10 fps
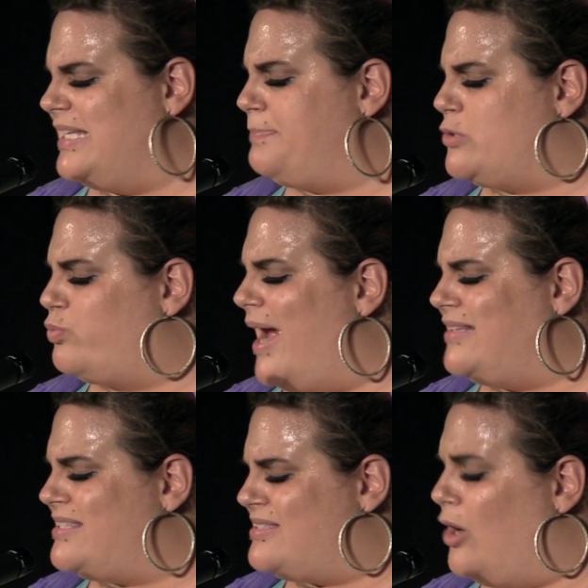lips
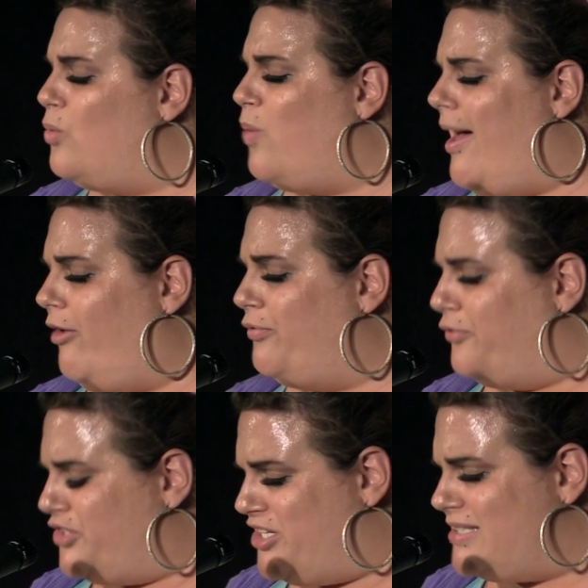red so well
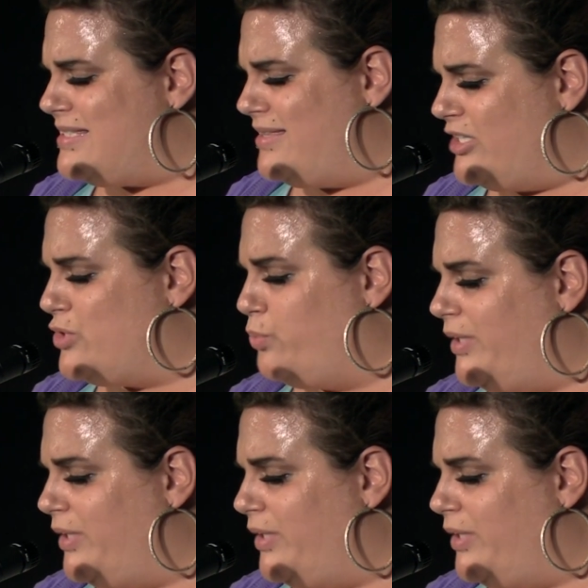for just this